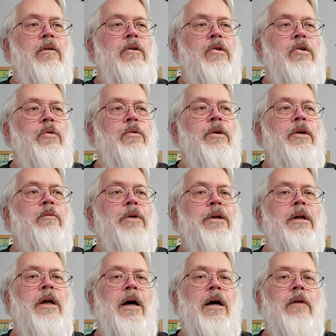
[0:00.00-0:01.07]
doing what
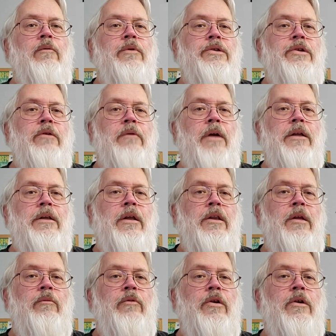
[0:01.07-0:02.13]
God was directing
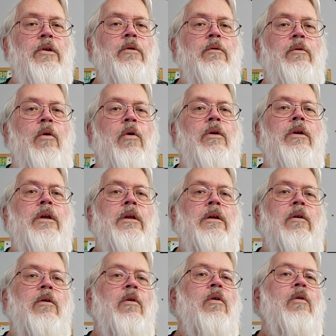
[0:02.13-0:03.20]
them to do
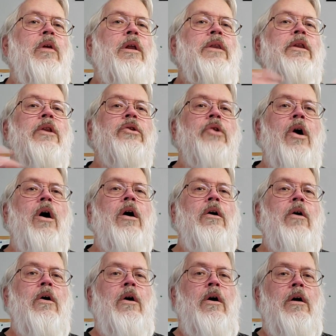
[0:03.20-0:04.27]
in the long
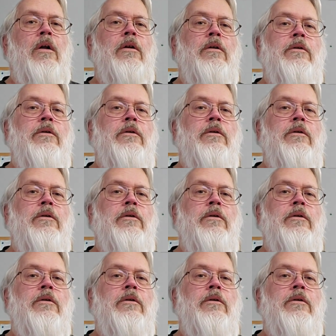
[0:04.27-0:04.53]
haul.